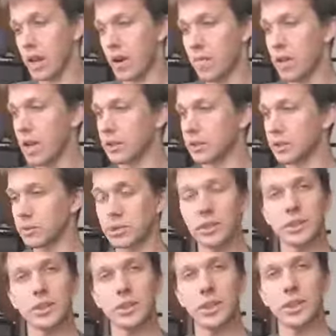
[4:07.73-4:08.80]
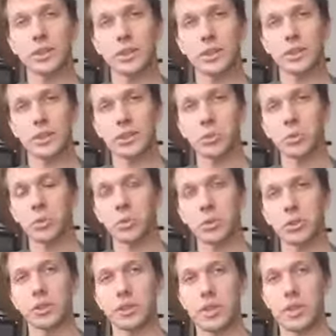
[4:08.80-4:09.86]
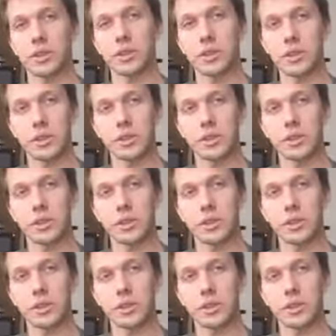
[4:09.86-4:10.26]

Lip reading: AirMax is really exciting to us. I think we'll be using a lot of it.